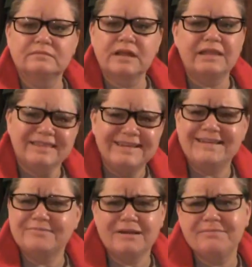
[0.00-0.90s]
I
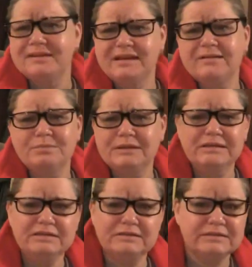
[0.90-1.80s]
think it might be
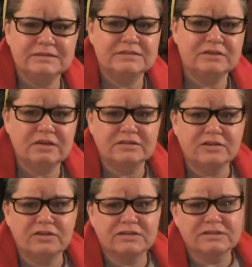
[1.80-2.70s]
helping. It's it's
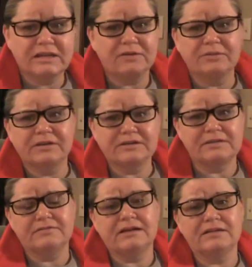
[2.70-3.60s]
hard to tell because
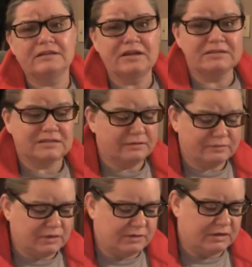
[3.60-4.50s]
I've got a lot of stuff
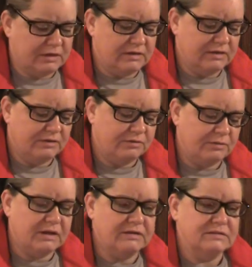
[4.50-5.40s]
going on health
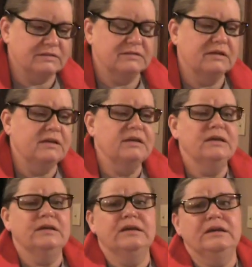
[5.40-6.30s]
wise and
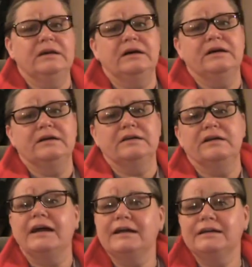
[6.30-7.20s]
uh,
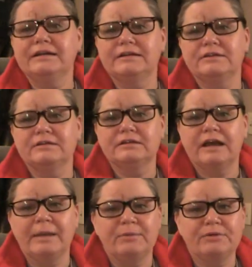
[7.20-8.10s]

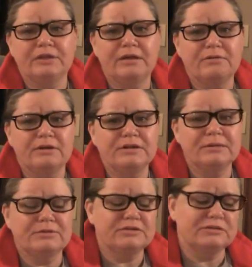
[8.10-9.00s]
hypothyroid
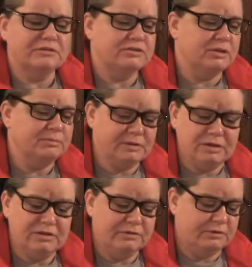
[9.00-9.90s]
numbers are jumping
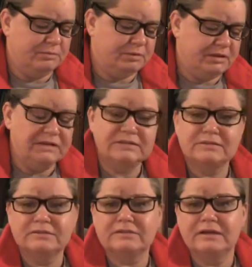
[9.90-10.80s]
all over the
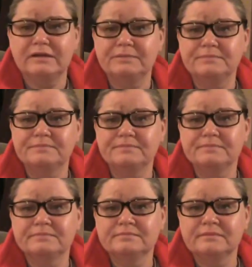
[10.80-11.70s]
place. Um,
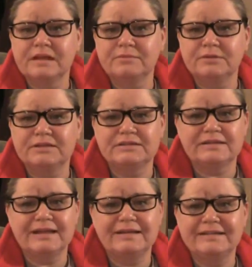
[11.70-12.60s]
plus,
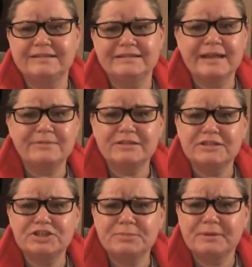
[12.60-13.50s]
I escape to the
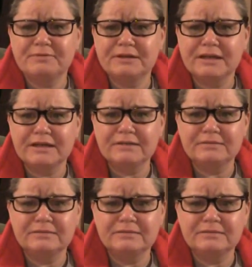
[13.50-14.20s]
gym every night.